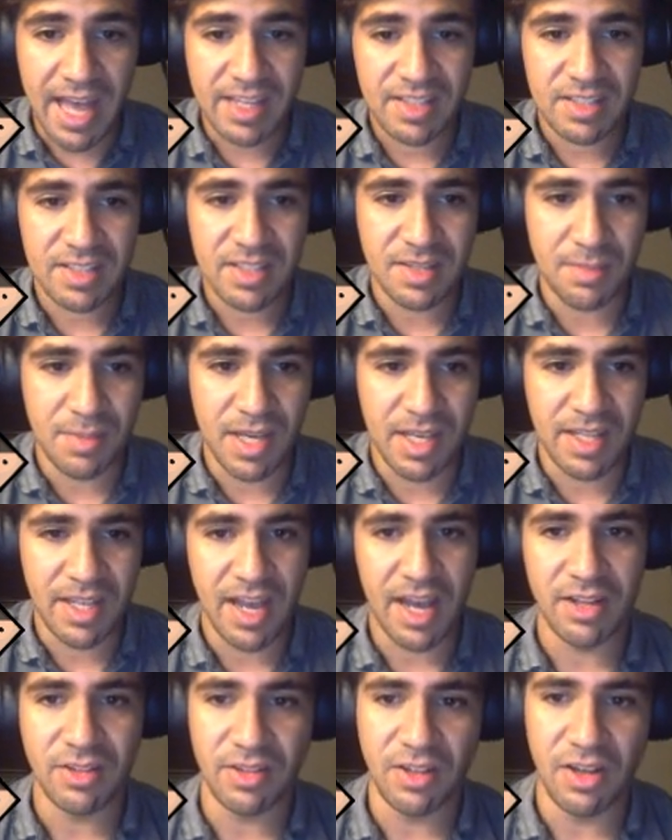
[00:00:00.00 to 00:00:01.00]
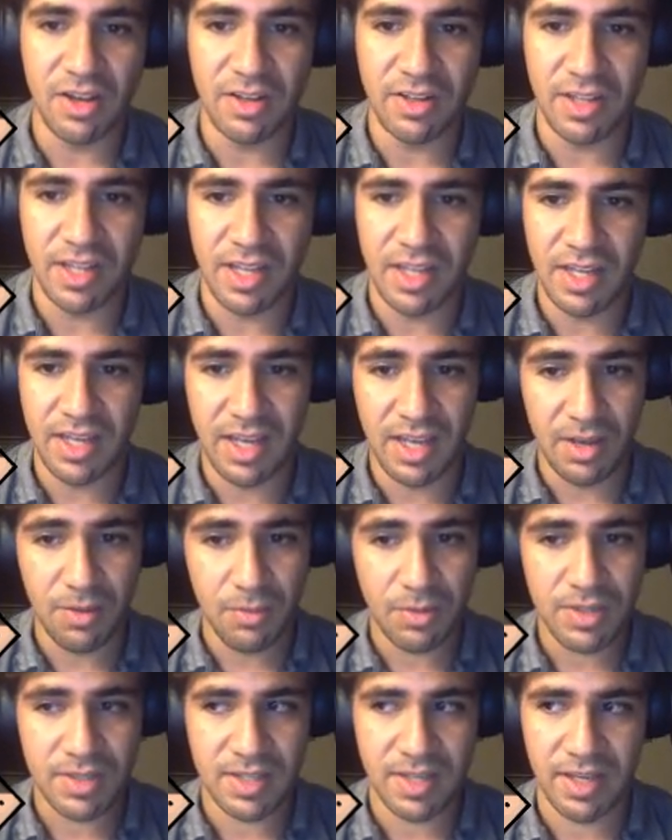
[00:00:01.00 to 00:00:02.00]
estimate how long it
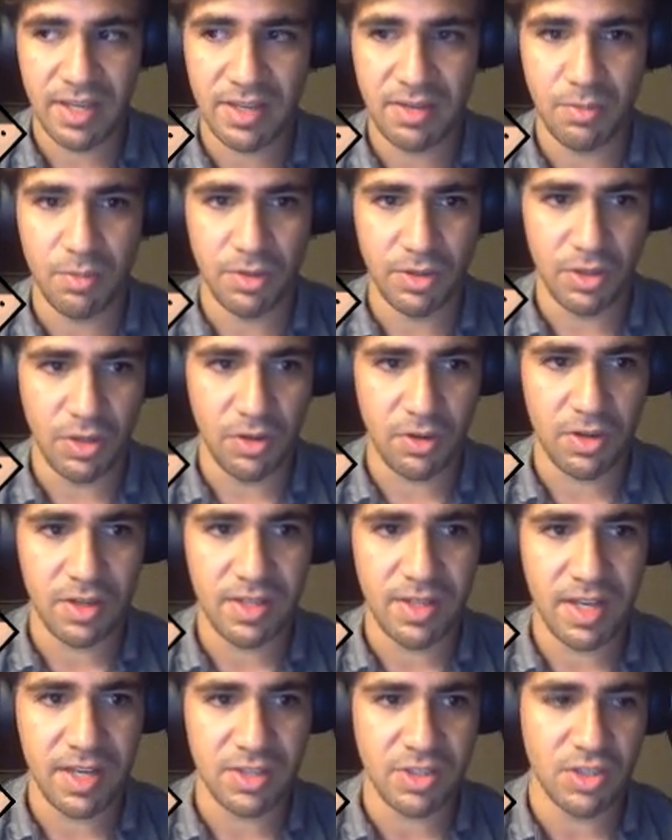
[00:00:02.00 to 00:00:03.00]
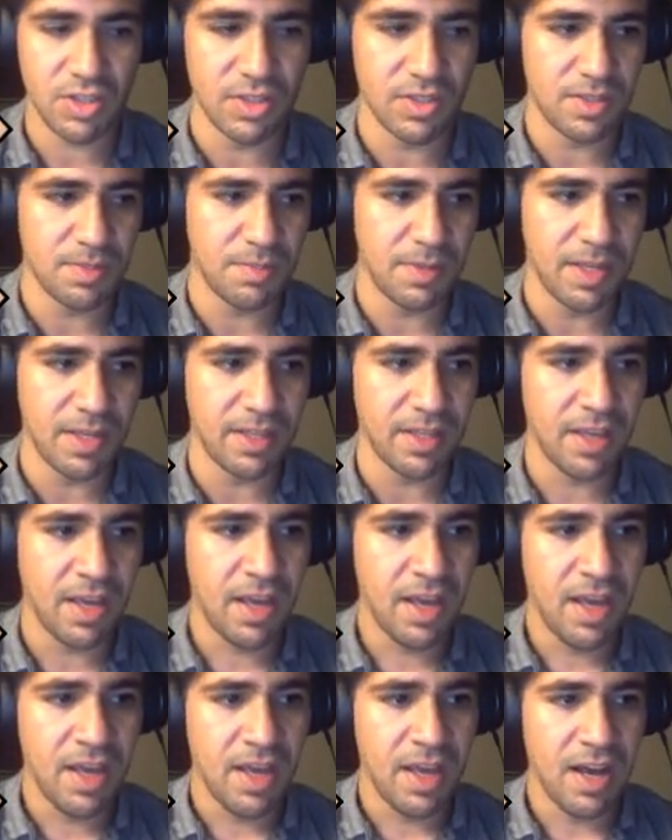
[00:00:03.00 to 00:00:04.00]
would take with your connection speed
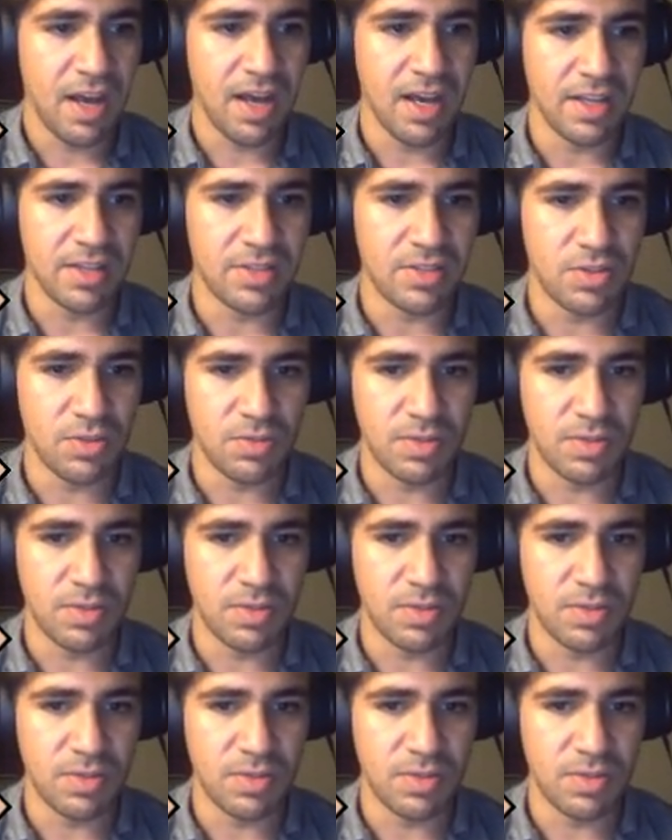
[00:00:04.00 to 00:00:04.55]
to